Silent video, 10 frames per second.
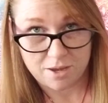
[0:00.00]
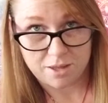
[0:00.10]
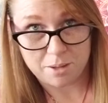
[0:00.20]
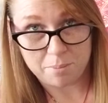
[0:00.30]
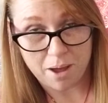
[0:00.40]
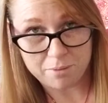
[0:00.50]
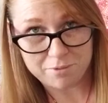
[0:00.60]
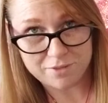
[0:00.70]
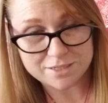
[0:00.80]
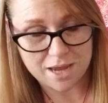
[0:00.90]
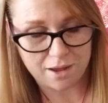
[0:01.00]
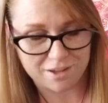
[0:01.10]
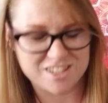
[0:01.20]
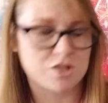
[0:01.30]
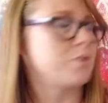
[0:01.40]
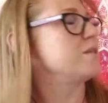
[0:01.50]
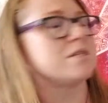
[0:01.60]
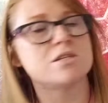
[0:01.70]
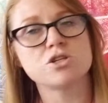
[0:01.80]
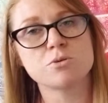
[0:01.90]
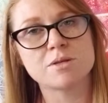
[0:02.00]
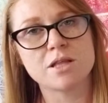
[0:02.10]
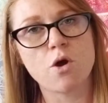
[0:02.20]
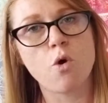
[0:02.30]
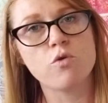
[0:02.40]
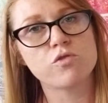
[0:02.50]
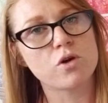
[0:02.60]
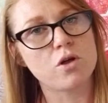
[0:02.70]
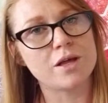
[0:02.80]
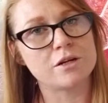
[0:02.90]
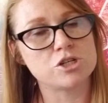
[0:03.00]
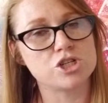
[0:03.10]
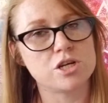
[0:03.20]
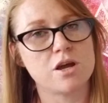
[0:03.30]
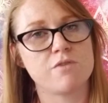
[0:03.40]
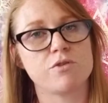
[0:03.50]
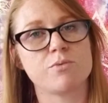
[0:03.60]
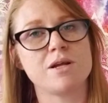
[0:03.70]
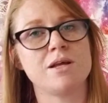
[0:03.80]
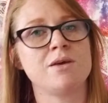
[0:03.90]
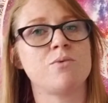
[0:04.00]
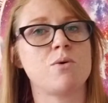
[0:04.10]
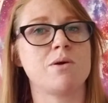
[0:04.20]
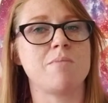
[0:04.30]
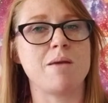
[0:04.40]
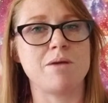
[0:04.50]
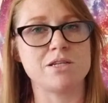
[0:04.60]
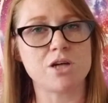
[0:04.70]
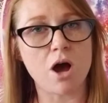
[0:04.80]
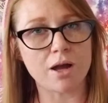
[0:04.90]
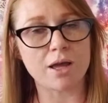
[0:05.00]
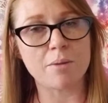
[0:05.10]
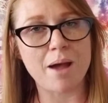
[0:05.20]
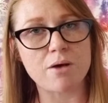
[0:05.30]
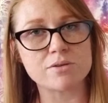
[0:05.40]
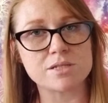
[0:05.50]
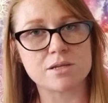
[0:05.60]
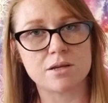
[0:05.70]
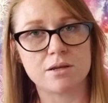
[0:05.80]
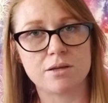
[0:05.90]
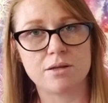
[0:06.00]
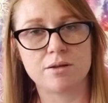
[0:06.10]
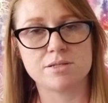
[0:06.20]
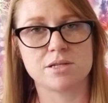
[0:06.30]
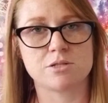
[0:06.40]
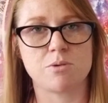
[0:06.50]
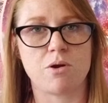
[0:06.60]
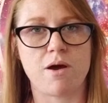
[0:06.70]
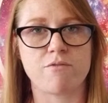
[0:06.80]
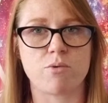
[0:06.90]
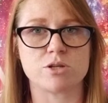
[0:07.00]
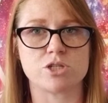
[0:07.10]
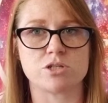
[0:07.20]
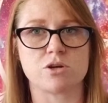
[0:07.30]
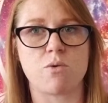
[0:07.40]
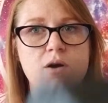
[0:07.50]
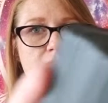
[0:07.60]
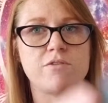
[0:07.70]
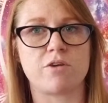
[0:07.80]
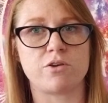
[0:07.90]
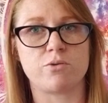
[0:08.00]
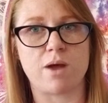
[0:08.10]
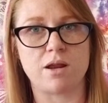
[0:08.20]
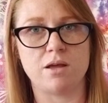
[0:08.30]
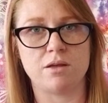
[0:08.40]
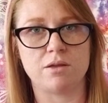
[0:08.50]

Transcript: The bottom of the deck is going to determine the overall energy of the reading, what we may be talking about. Since we don't have a question to go off of, are you ready?